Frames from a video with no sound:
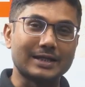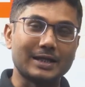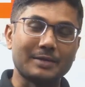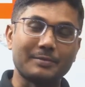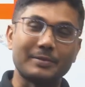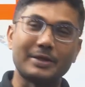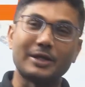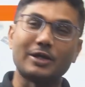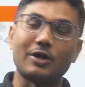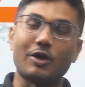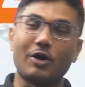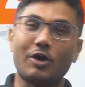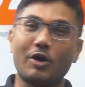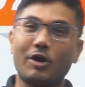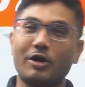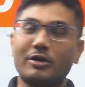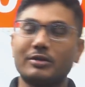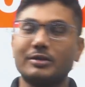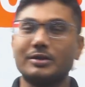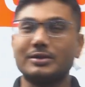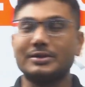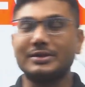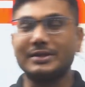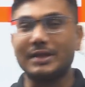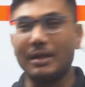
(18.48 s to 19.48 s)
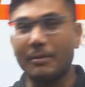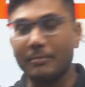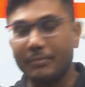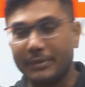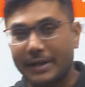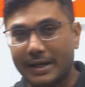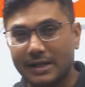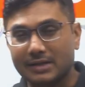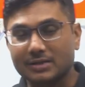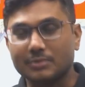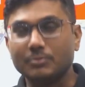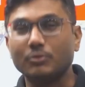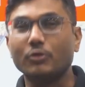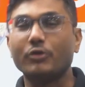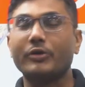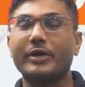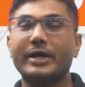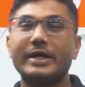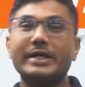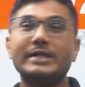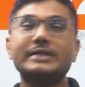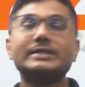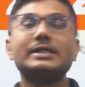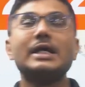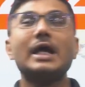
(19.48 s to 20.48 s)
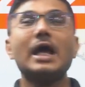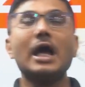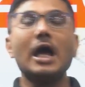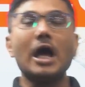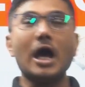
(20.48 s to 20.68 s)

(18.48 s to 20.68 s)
me, or some textbook is